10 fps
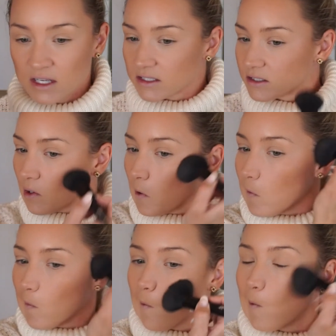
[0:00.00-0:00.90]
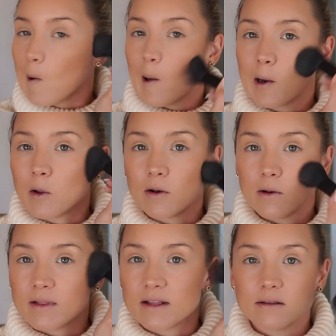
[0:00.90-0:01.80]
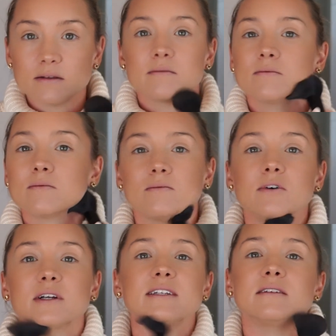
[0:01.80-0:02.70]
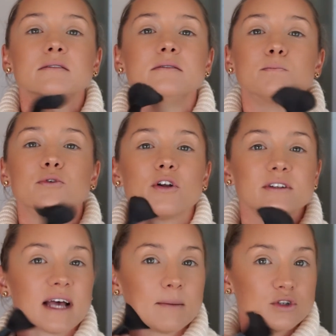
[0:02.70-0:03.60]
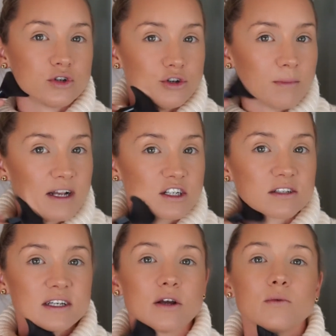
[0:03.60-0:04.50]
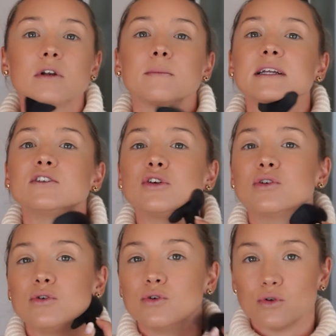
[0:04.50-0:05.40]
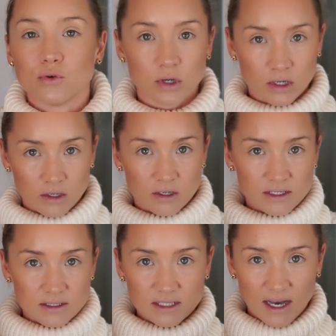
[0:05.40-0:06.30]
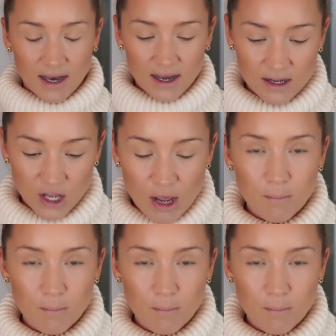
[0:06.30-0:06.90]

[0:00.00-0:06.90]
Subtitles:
So I don't want to bronze up too much because I don't want to be too dark.